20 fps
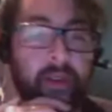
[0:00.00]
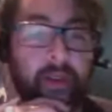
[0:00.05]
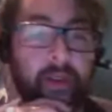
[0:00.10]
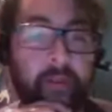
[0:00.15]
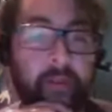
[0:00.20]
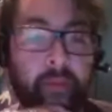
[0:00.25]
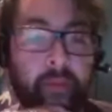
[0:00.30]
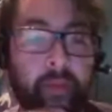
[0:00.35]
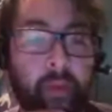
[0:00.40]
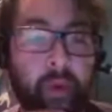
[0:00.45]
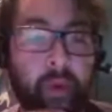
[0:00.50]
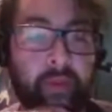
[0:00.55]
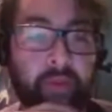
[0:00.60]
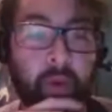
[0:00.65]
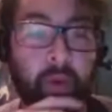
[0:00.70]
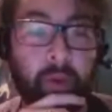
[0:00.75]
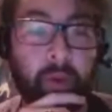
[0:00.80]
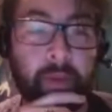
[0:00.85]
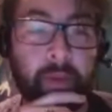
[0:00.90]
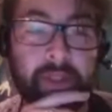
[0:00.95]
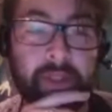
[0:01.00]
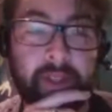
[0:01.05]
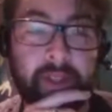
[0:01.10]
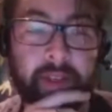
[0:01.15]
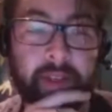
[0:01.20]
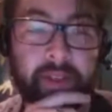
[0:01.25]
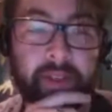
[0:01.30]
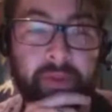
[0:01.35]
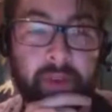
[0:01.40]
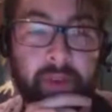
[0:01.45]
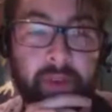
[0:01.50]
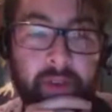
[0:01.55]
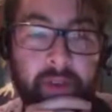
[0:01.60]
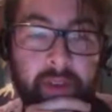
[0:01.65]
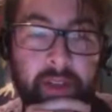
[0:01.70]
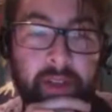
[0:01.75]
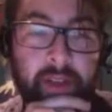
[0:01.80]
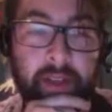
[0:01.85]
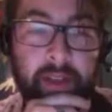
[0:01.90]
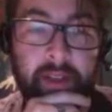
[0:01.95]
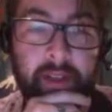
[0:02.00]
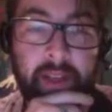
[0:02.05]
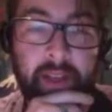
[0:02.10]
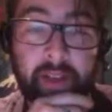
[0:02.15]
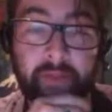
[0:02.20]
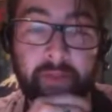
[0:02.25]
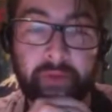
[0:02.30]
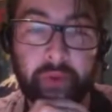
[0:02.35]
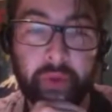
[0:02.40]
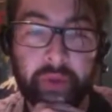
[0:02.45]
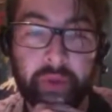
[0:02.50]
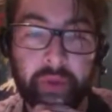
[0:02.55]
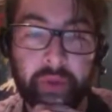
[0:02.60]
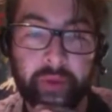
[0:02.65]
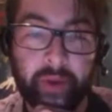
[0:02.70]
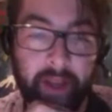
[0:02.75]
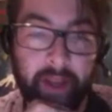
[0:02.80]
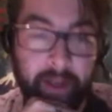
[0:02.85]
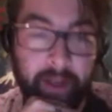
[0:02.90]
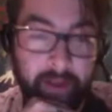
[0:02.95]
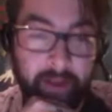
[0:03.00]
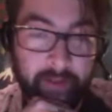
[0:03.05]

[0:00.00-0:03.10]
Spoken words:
more forward sales for Kick and Fool's Ride.